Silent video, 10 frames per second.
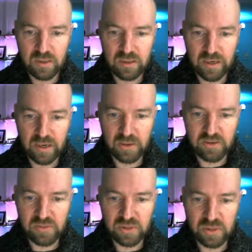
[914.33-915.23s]
now
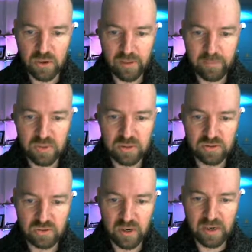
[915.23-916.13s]
even though I'm
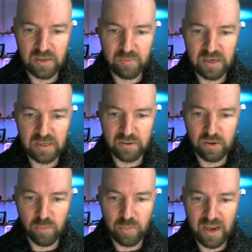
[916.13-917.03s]
trying to make it
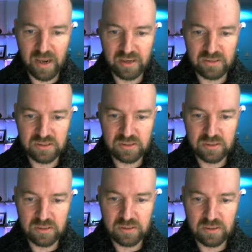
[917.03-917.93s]
go past